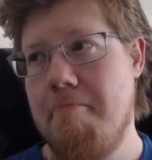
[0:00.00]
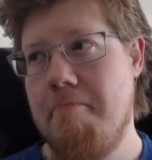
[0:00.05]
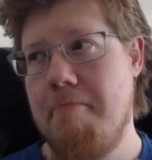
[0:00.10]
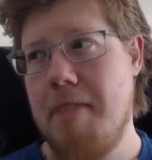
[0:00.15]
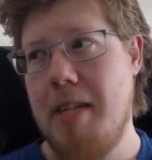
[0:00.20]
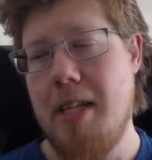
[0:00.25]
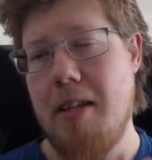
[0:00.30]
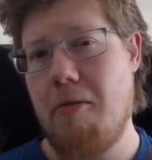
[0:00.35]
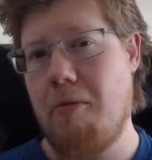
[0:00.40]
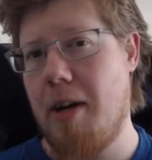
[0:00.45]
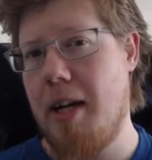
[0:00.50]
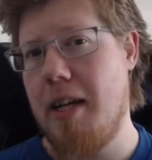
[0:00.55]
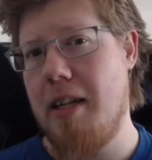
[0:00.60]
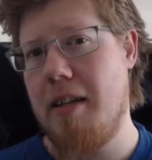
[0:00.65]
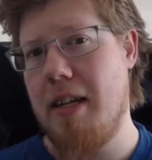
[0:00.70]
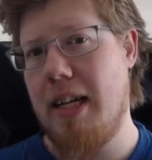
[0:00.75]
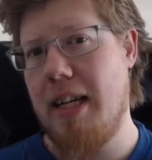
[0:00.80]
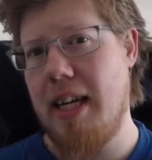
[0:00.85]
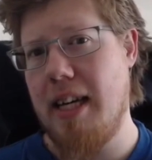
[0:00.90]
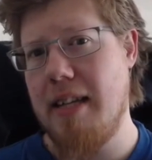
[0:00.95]
In a way,
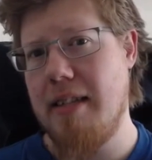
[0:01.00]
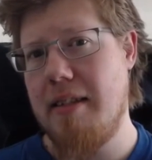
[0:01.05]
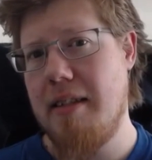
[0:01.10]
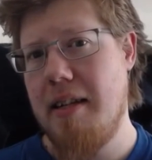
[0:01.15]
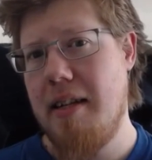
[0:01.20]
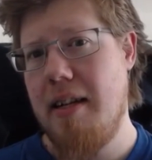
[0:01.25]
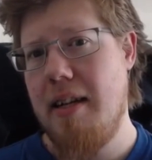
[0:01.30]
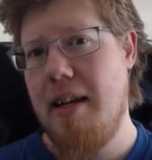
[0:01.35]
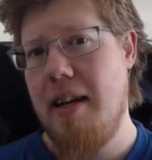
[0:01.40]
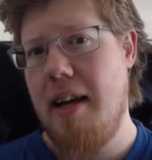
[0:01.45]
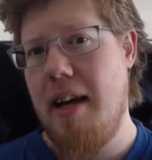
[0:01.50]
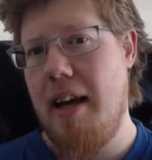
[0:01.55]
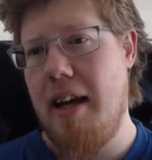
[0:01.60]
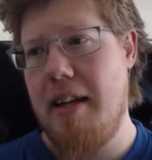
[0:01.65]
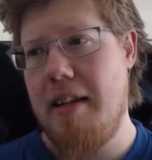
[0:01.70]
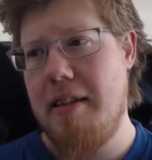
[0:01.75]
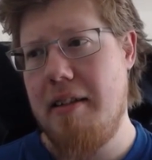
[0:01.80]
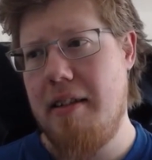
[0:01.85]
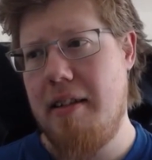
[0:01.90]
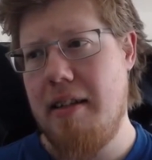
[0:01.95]
I guess,
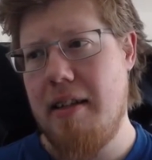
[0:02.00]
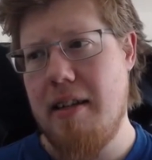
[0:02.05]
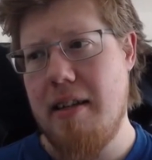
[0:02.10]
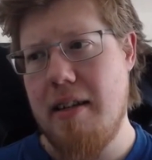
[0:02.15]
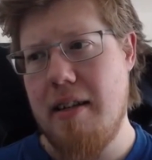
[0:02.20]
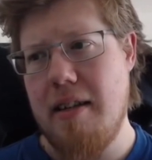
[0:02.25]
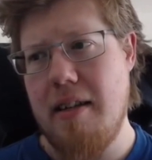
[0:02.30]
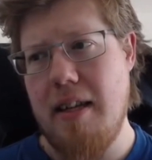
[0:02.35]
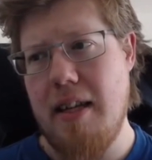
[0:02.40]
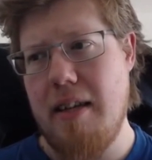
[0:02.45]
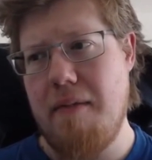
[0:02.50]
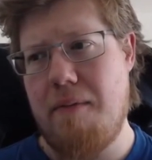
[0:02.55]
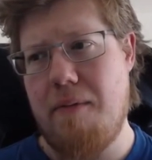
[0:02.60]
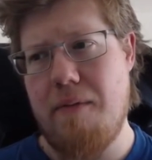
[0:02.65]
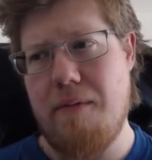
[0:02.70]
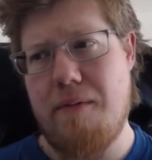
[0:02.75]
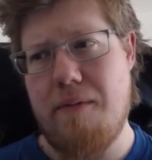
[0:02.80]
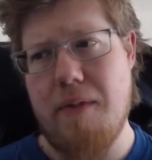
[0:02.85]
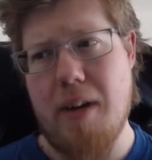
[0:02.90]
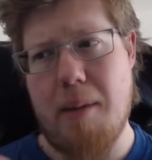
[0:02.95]
and if
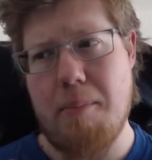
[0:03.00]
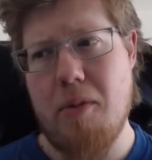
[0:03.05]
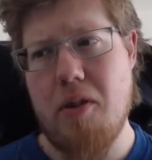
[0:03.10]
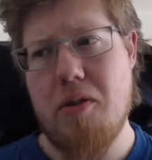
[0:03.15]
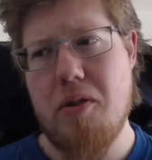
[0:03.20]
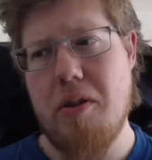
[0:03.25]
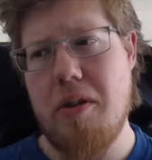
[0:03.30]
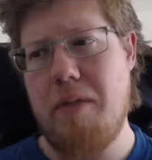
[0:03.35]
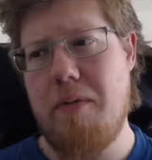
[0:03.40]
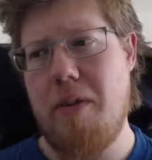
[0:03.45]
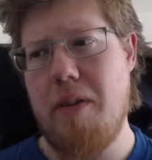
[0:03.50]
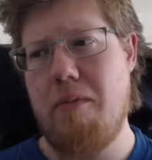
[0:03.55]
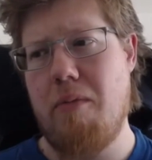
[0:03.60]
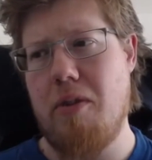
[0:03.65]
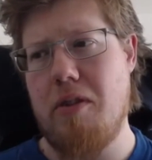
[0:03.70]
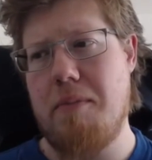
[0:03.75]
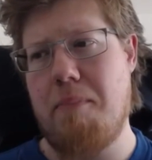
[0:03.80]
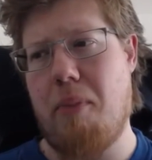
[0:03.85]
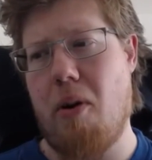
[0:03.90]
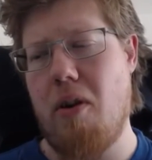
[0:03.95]
I'm not sure if he
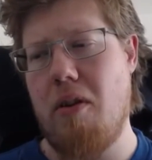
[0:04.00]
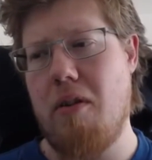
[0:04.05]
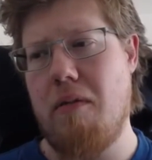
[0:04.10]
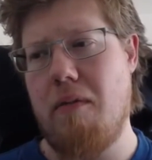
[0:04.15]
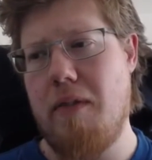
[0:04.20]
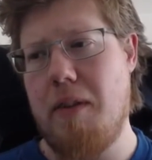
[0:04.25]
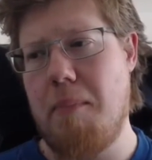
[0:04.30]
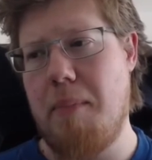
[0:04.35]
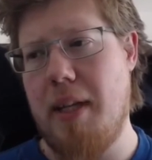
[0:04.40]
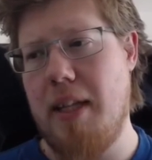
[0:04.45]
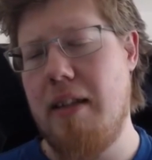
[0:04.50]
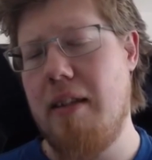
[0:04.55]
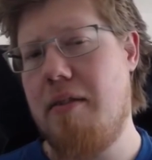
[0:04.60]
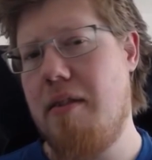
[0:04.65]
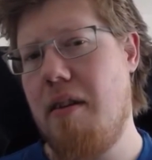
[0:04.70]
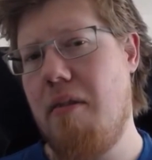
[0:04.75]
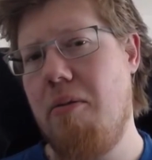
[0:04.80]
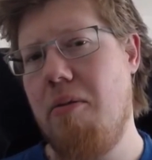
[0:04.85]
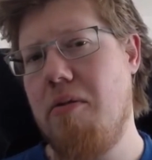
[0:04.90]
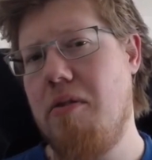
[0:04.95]
was part of the
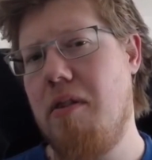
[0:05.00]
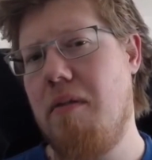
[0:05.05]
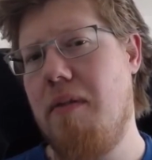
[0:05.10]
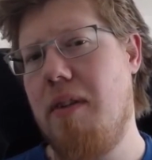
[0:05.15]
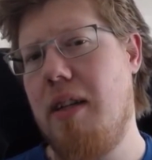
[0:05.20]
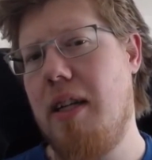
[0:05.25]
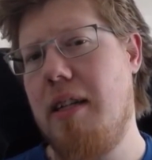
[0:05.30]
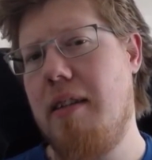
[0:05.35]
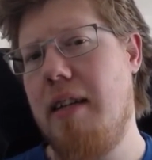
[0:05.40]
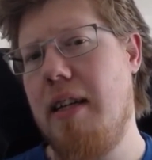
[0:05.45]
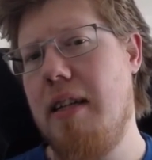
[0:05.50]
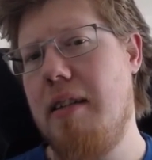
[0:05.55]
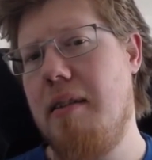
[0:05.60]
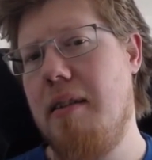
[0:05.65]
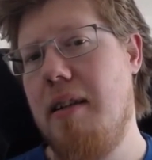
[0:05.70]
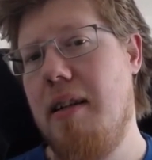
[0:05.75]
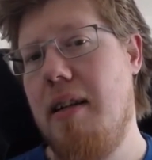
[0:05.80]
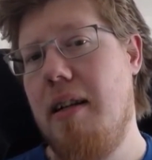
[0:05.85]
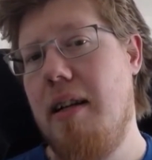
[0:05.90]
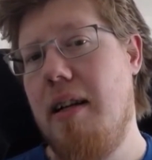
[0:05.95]
military or something like that,
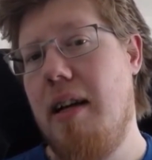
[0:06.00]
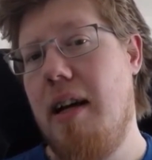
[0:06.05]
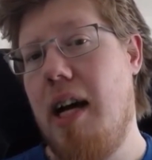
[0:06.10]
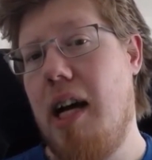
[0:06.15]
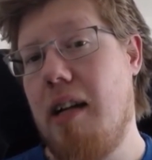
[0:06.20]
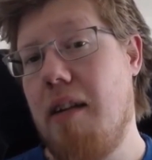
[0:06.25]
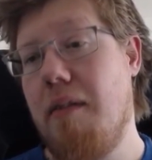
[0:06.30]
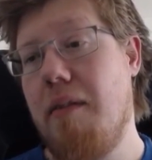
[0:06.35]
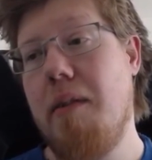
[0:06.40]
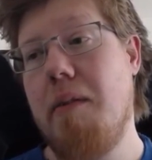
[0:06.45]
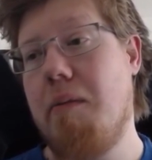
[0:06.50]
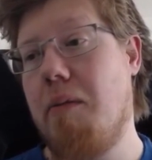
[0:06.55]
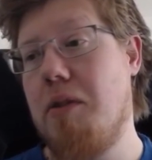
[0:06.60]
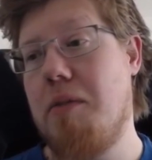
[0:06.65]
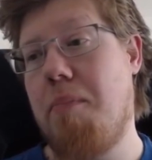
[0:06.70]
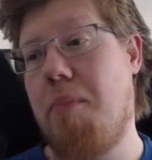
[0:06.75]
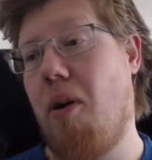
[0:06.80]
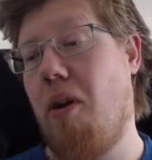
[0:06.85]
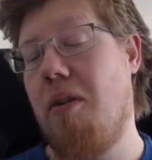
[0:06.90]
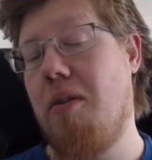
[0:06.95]
and if he was
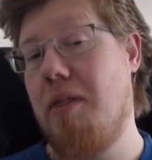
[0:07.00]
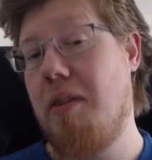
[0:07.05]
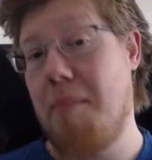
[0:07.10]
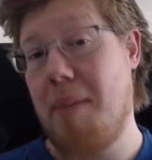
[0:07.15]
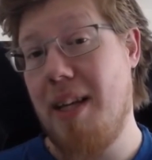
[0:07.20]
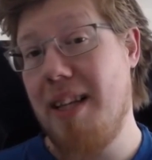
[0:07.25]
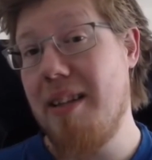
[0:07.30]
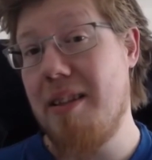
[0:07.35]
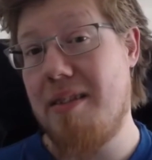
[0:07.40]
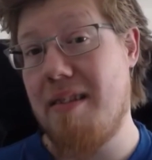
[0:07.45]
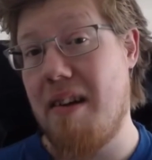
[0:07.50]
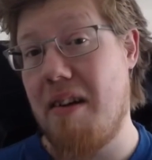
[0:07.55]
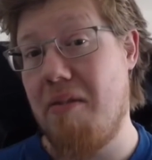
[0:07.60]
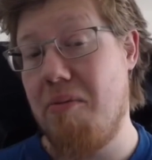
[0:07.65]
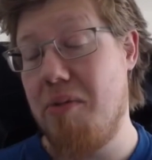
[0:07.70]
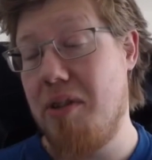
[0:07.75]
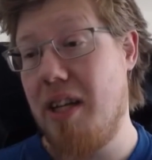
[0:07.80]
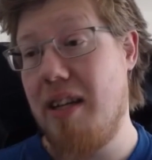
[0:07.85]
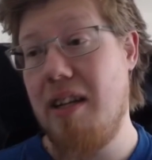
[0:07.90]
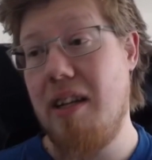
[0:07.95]
part of the military,
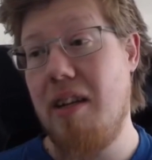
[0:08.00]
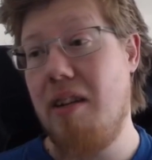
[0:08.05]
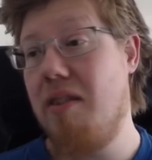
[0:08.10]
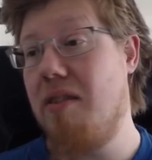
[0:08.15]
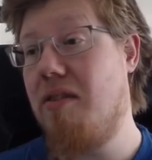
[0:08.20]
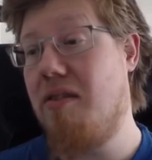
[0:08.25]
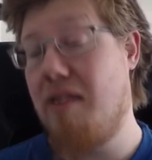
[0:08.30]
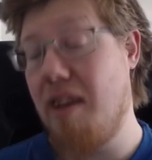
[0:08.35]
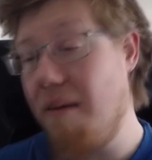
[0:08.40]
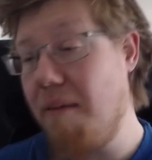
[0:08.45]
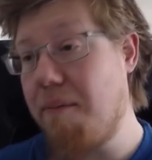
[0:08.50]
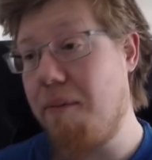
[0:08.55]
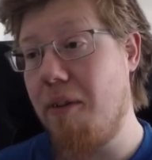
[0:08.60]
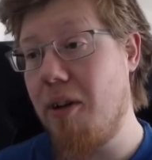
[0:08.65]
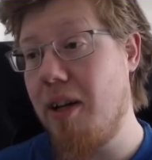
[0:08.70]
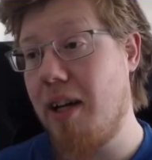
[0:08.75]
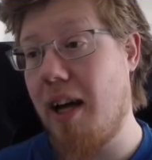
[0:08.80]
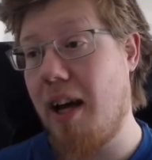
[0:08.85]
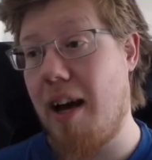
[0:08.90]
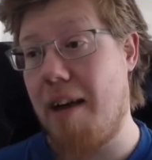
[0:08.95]
then he
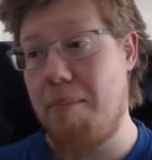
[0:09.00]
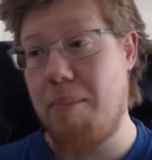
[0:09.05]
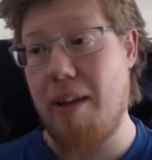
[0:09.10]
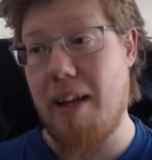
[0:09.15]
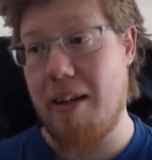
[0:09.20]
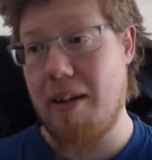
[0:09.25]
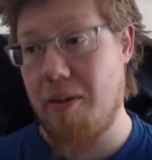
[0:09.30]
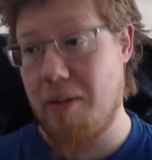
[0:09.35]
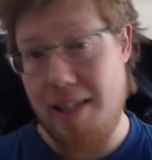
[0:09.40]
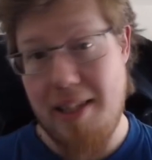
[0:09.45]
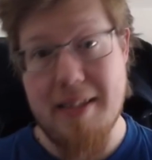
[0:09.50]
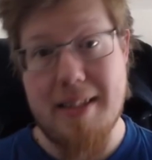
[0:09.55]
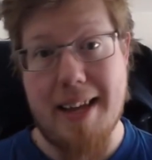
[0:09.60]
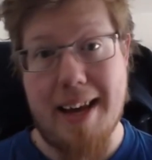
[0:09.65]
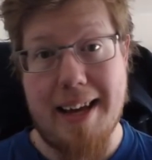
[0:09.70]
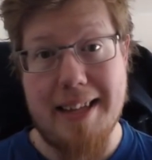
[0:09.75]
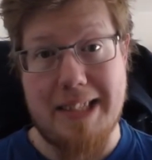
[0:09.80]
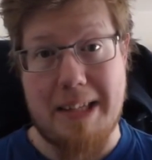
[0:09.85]
definitely had blood on his hands.